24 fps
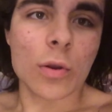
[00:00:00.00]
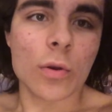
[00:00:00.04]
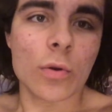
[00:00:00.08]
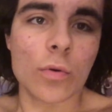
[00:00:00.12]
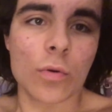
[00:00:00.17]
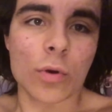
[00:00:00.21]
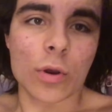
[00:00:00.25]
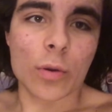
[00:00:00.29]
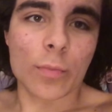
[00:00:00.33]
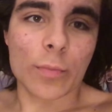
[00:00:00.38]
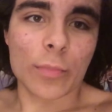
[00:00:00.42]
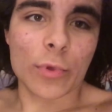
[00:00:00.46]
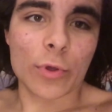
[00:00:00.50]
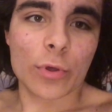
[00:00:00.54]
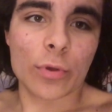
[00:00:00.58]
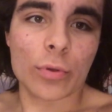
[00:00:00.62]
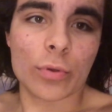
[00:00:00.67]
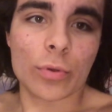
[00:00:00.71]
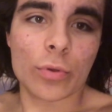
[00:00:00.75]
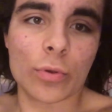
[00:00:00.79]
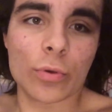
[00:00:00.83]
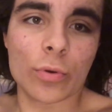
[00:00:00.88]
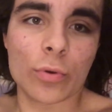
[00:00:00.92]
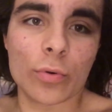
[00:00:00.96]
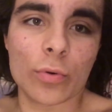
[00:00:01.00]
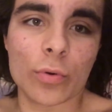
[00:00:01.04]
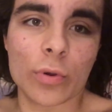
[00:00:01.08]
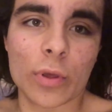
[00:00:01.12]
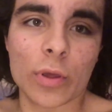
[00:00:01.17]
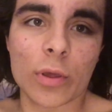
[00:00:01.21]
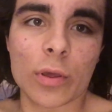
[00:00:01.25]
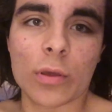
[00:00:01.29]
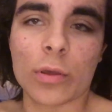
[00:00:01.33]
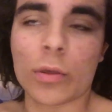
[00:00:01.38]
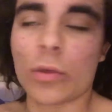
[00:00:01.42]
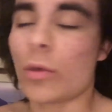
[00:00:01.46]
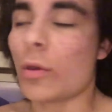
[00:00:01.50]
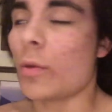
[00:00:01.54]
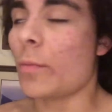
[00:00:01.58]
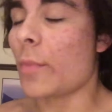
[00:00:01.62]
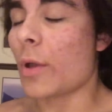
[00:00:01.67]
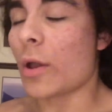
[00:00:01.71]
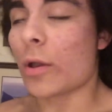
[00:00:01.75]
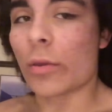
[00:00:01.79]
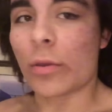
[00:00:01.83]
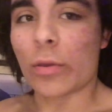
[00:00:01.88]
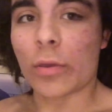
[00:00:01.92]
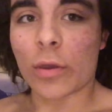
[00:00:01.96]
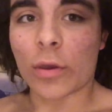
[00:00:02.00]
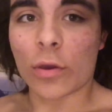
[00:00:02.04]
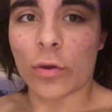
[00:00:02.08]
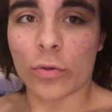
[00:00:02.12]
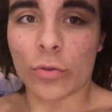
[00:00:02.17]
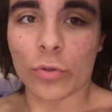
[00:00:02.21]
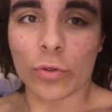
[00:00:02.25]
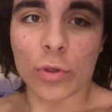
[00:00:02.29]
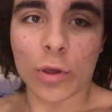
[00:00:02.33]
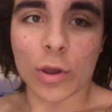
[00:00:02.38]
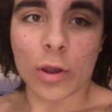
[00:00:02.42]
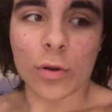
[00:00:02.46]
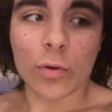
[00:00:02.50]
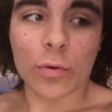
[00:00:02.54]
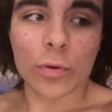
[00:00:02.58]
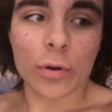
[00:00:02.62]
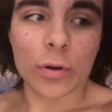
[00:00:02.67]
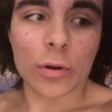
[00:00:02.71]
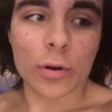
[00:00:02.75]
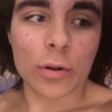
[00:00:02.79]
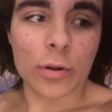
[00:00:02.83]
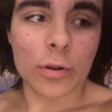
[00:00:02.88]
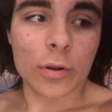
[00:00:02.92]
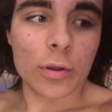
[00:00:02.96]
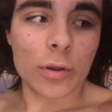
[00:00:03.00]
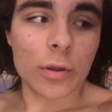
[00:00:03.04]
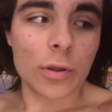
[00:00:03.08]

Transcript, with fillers: what I'm going to do is I'm about to take a shower,